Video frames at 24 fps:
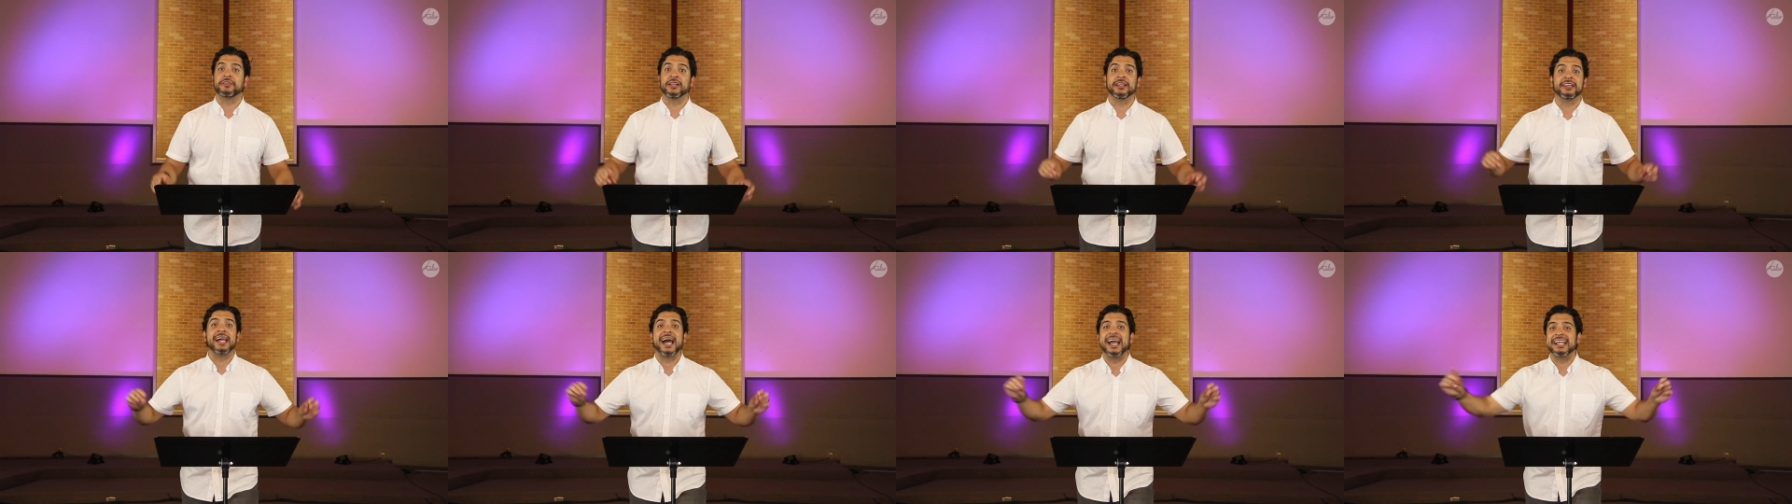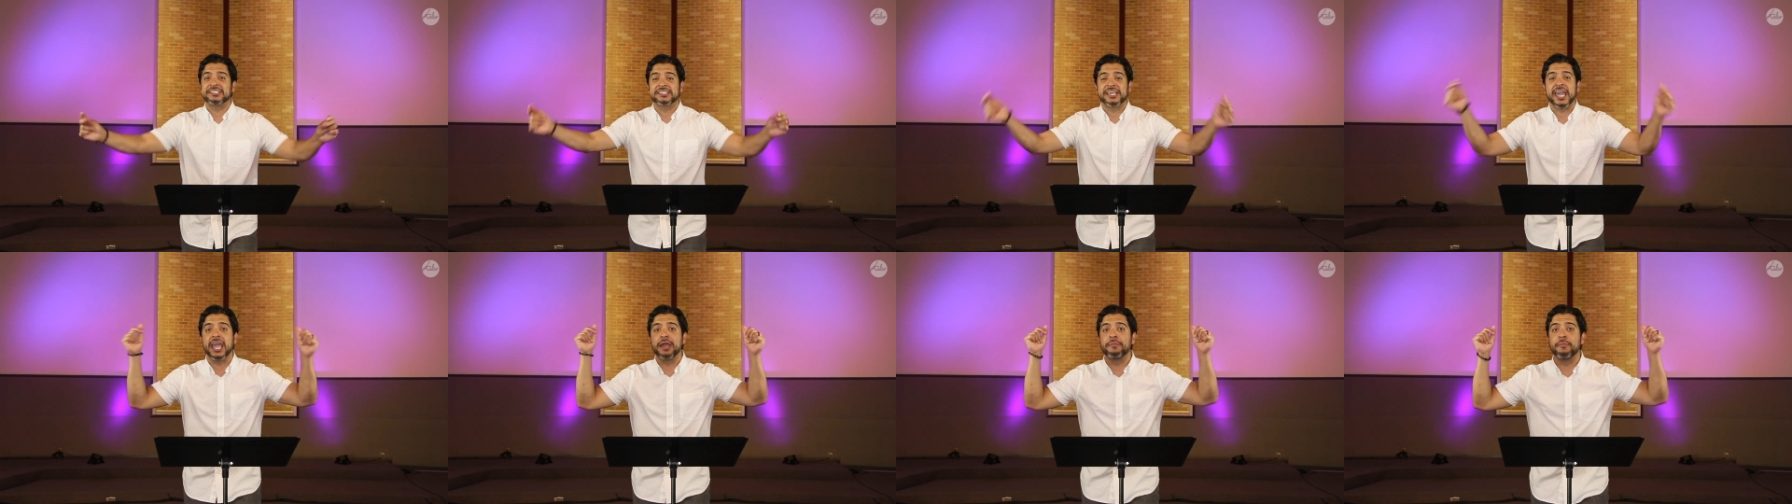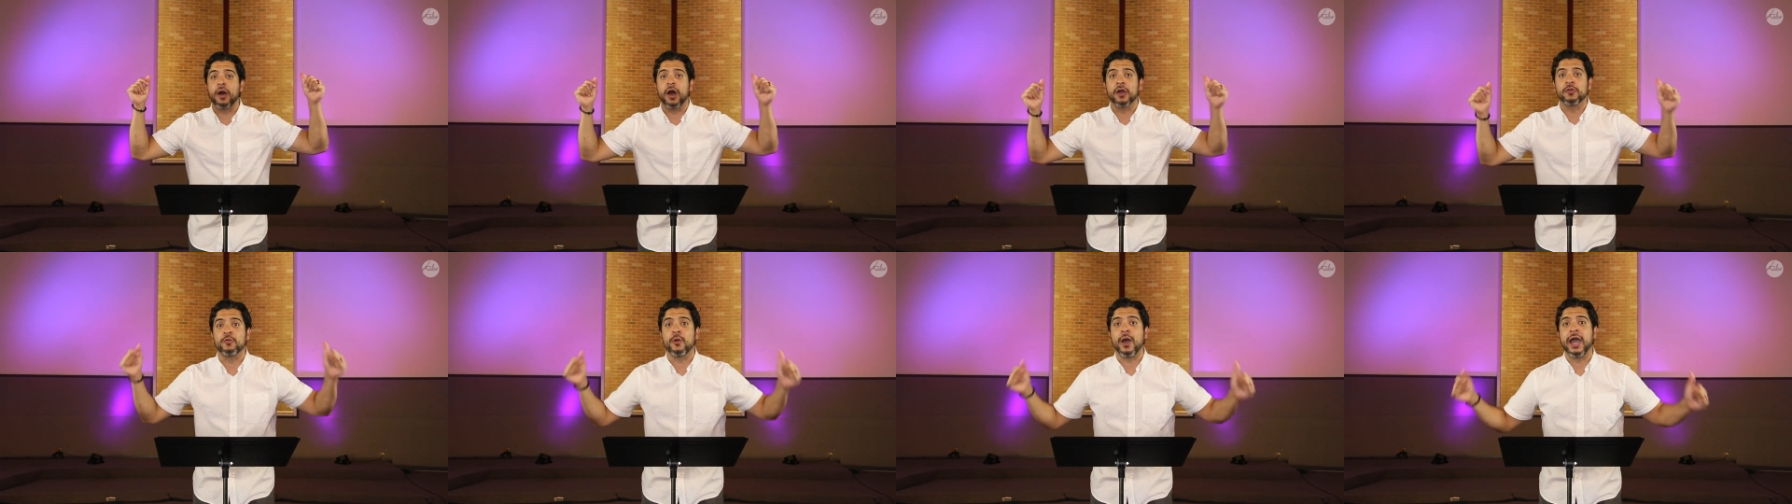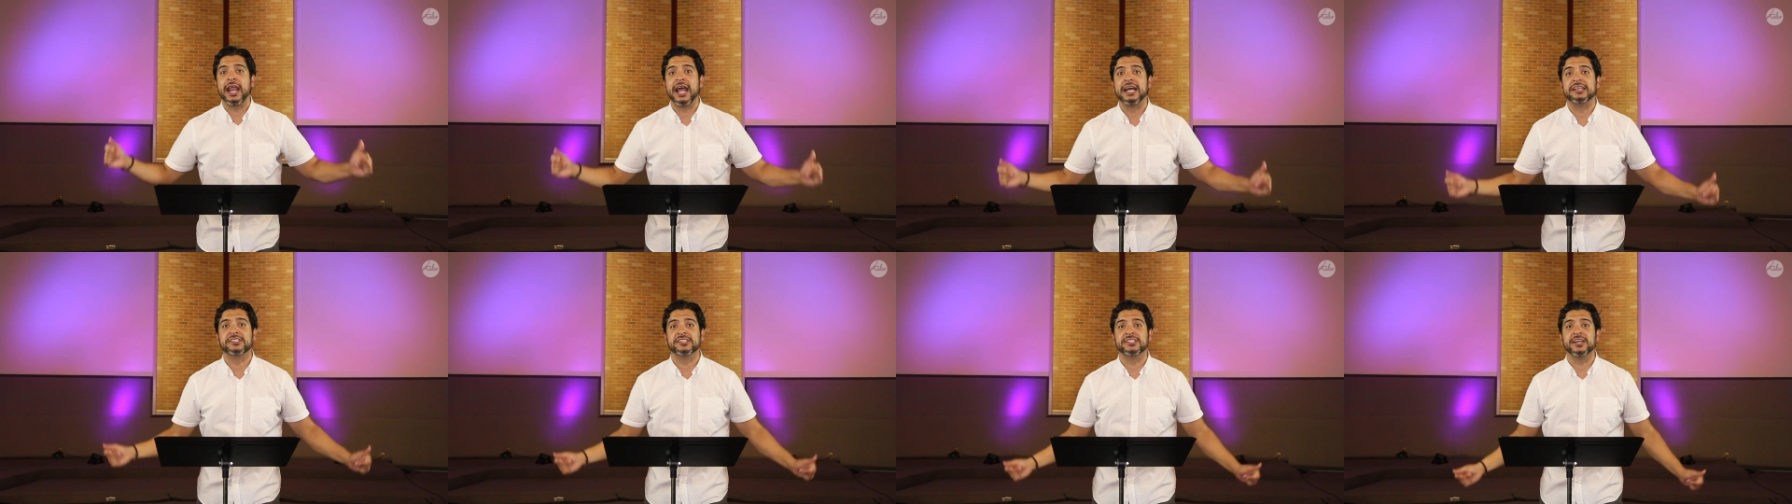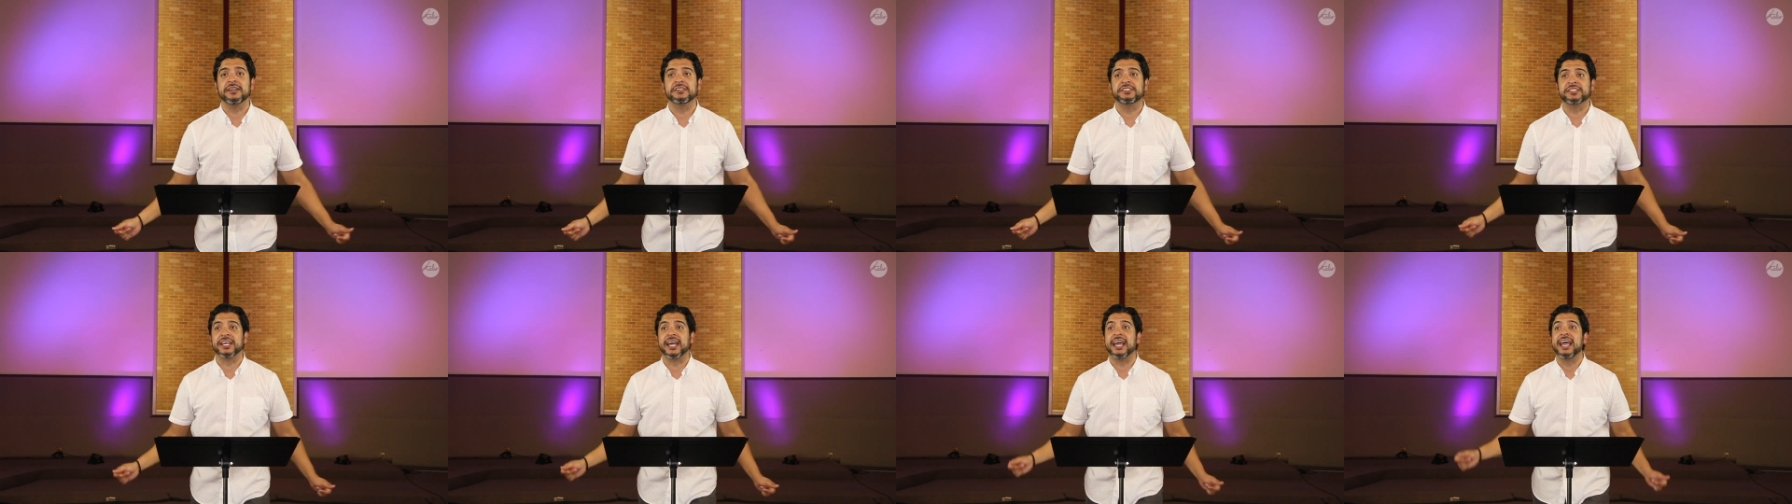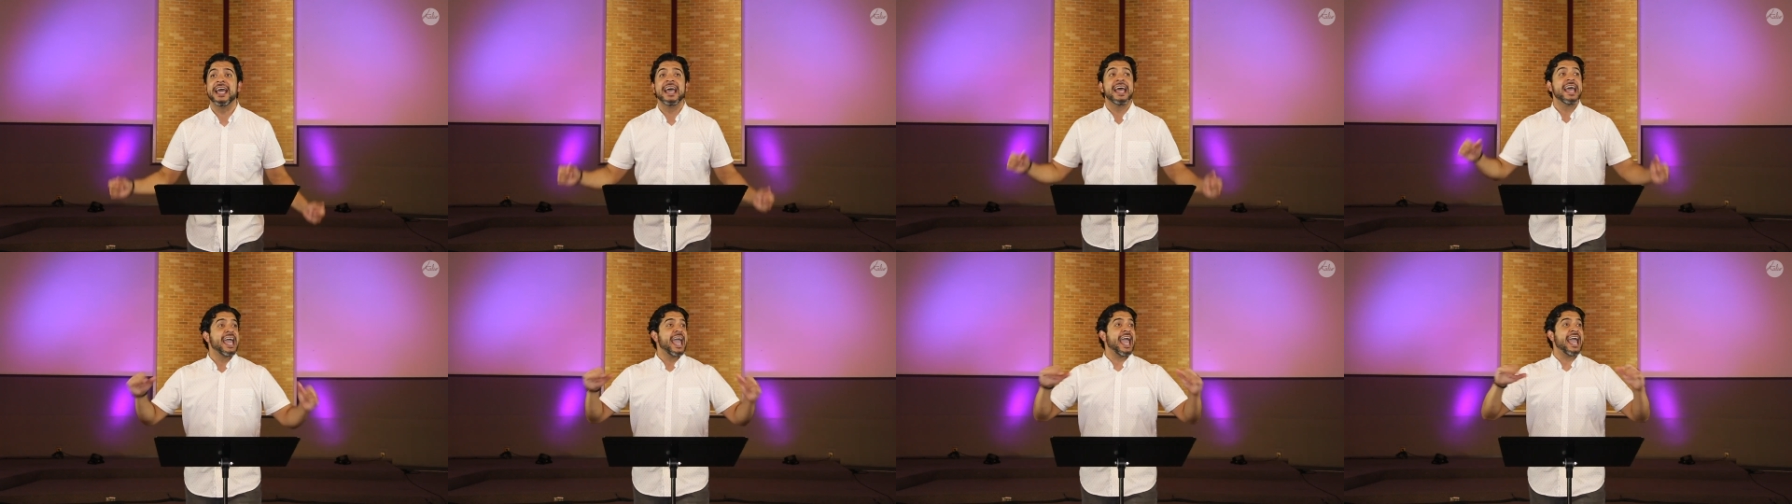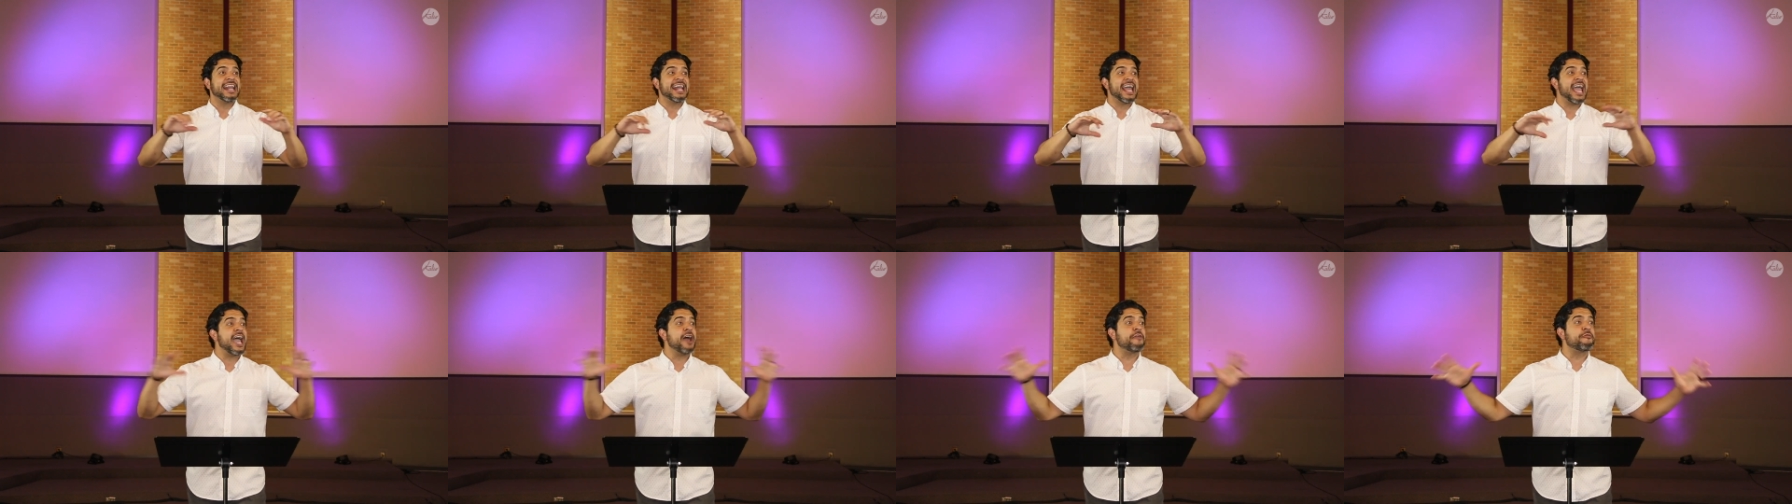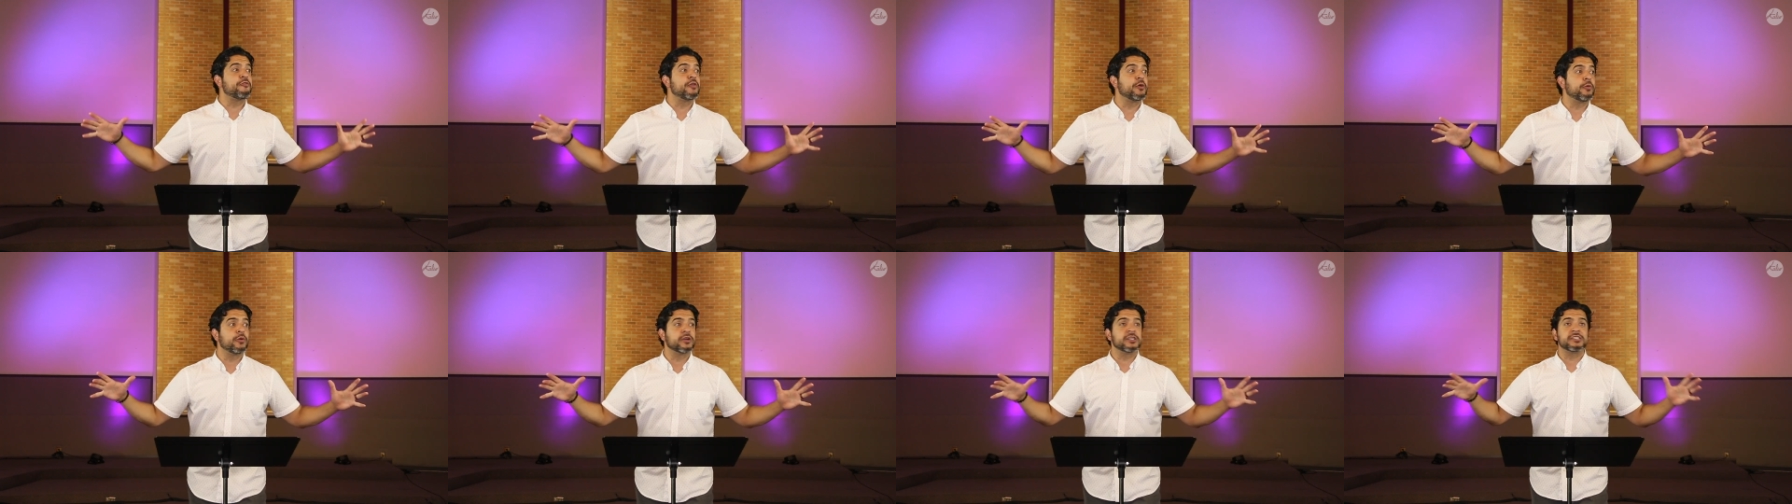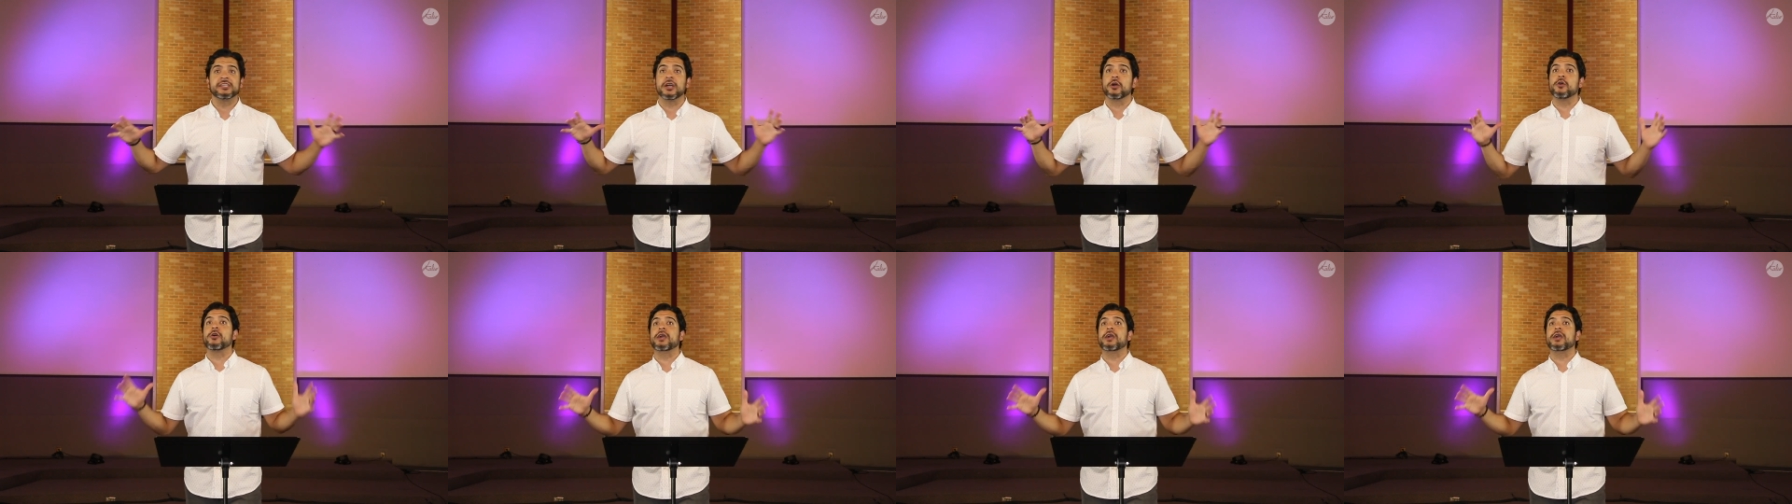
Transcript: the lights came on right at sunset, and everyone was like,